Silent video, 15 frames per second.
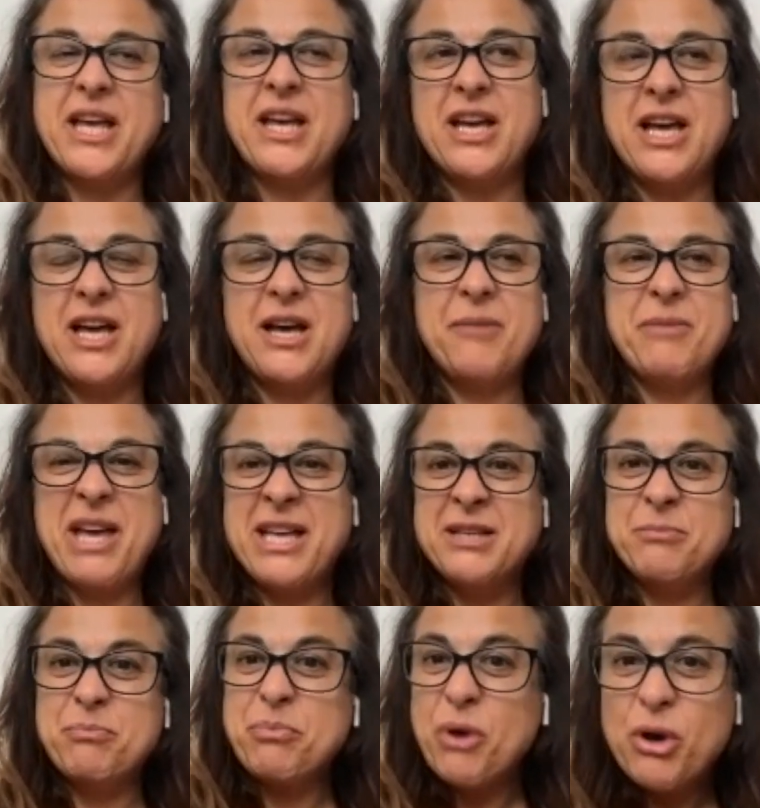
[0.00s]

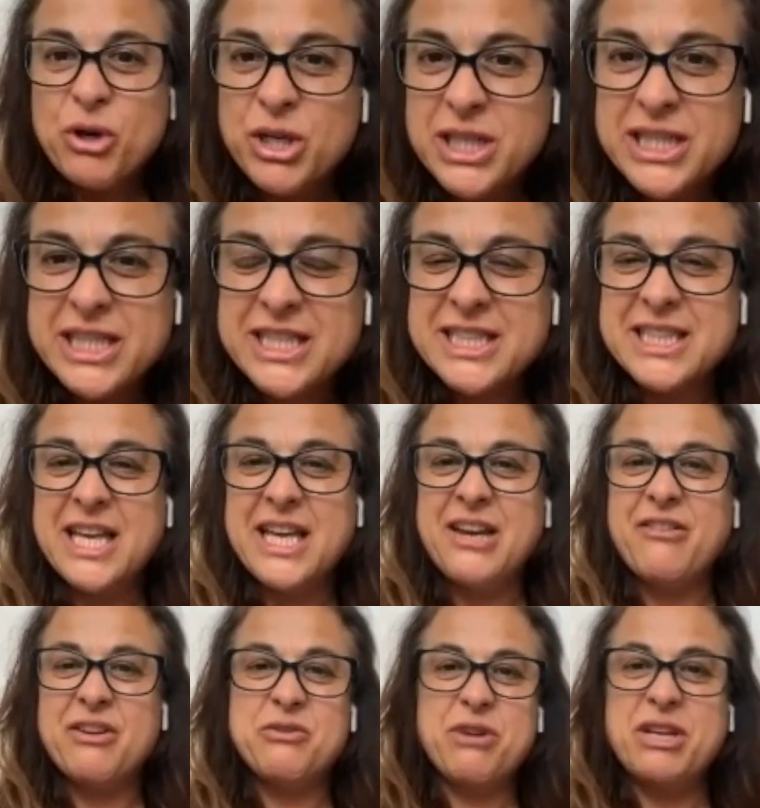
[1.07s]
and broccoli in there
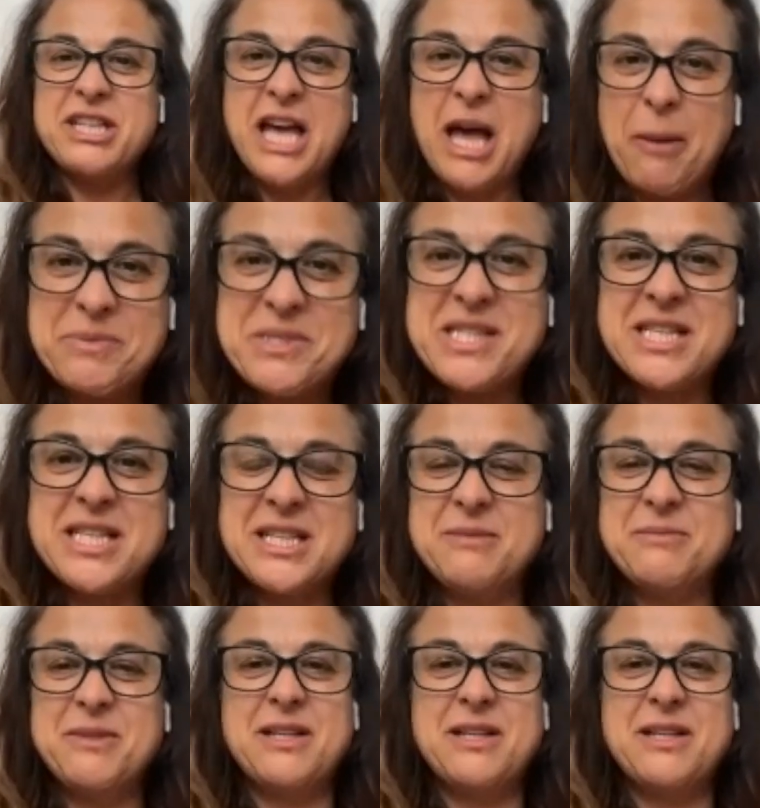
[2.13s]
and red capsicum.